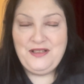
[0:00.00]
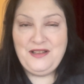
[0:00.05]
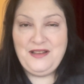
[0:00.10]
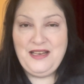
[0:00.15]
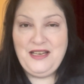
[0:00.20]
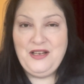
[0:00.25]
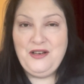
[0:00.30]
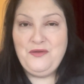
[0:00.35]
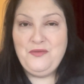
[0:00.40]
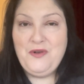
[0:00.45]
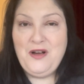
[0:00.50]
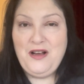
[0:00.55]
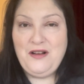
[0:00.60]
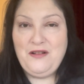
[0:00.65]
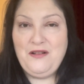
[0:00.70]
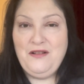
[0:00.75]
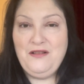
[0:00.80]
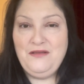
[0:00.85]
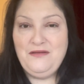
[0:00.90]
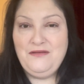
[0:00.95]
So then you'd
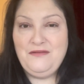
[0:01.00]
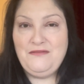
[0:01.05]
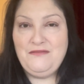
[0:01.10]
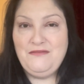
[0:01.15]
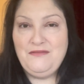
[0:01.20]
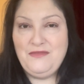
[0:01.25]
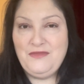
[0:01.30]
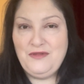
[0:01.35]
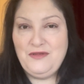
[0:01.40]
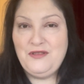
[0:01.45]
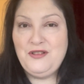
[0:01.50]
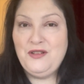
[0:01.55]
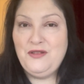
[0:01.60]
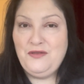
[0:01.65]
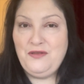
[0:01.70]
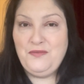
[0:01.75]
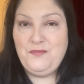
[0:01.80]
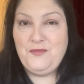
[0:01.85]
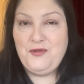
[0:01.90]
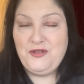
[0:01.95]
work on 2
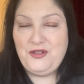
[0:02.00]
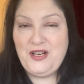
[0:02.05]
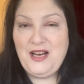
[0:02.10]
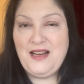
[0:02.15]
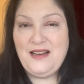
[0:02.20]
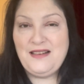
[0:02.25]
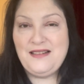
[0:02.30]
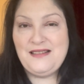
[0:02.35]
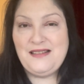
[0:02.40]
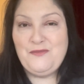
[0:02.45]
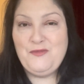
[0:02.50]
of the projects,